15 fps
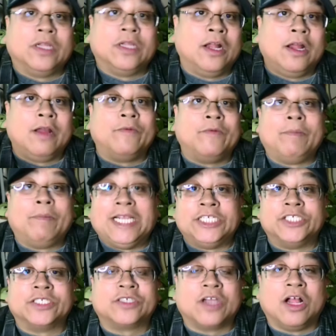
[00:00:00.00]
uh, of
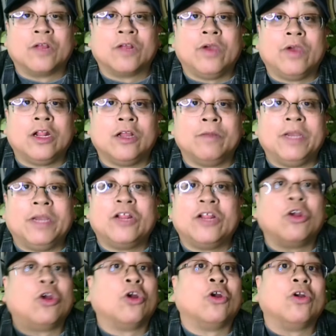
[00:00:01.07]
Piceance, Colorado, but
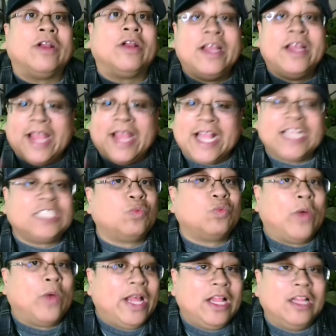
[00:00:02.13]
her as
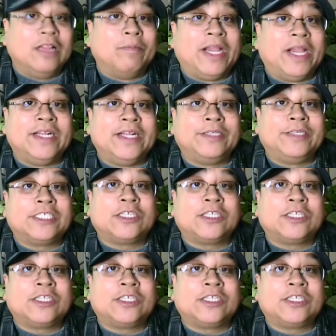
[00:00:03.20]
well, by just